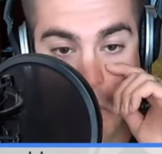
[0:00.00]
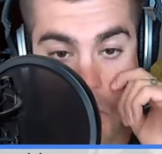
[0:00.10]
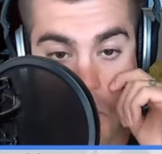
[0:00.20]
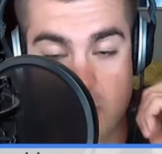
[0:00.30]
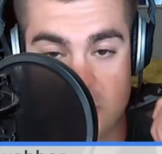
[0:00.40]

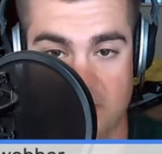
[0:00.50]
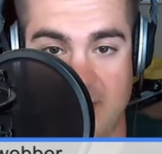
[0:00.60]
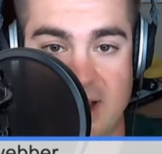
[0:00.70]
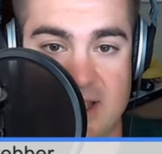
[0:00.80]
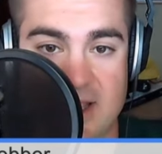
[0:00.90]
pushing
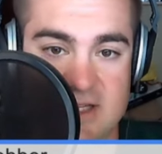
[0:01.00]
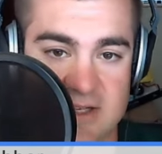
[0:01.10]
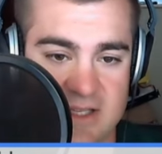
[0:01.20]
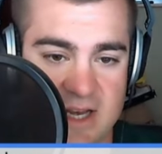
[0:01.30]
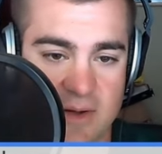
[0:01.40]
packets out to the
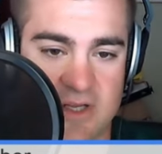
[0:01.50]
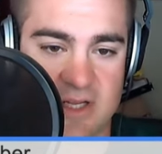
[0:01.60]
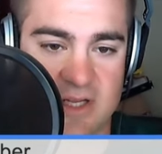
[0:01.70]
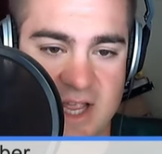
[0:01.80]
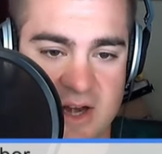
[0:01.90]
network,
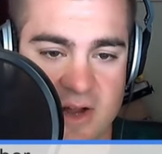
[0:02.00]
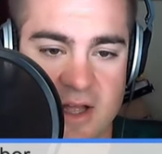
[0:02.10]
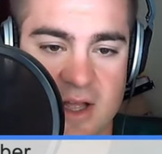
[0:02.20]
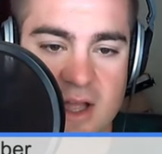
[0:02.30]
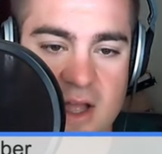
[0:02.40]
etc.
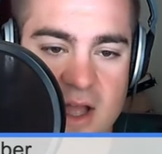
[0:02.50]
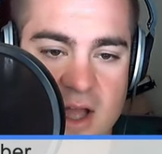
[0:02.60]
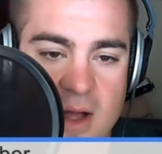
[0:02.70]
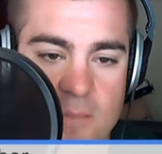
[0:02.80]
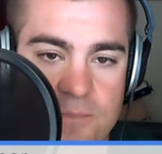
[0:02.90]

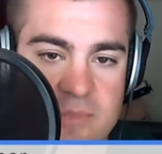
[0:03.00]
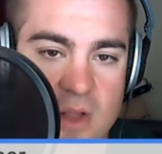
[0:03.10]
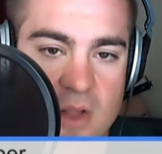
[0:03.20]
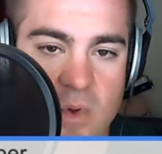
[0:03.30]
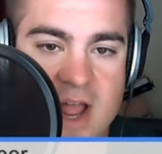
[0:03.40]

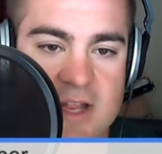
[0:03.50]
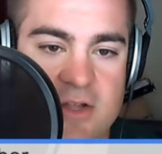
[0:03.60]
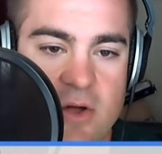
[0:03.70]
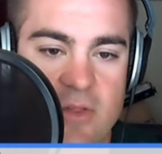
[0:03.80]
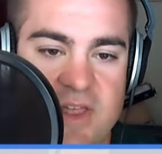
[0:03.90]
What I don't
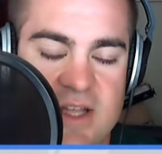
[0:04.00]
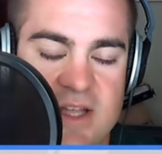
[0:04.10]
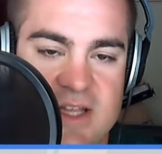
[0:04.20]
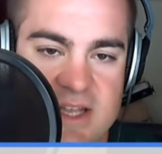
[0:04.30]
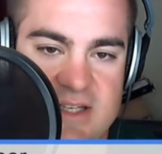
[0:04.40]
think it
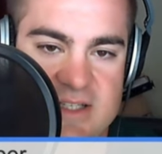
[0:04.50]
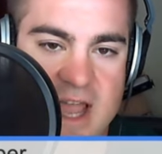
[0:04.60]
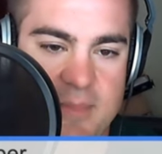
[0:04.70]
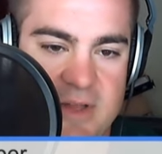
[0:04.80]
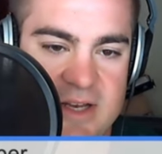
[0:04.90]
needs to
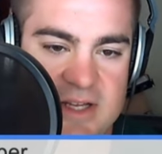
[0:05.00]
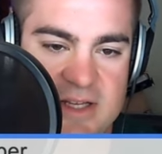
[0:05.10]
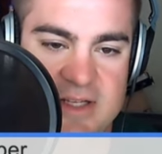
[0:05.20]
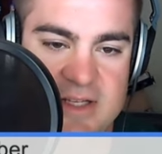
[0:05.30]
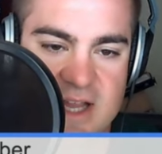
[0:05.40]
happen
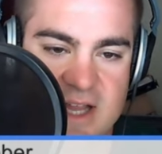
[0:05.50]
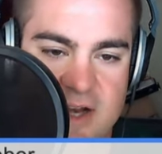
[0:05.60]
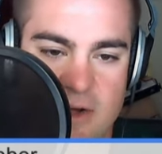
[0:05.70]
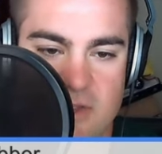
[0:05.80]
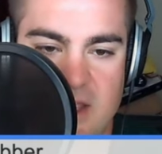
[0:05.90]
is, I don't think